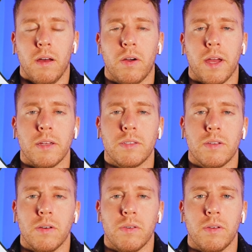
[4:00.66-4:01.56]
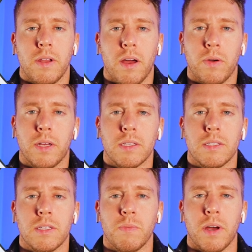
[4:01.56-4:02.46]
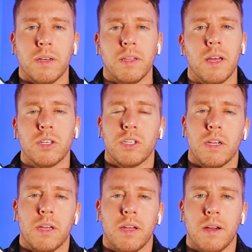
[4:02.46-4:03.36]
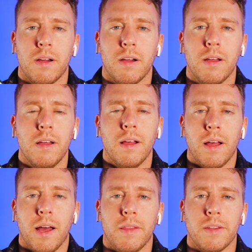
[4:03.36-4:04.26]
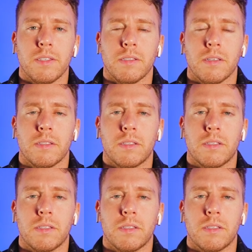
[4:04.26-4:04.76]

Okay, so now we can see my collection here and this looks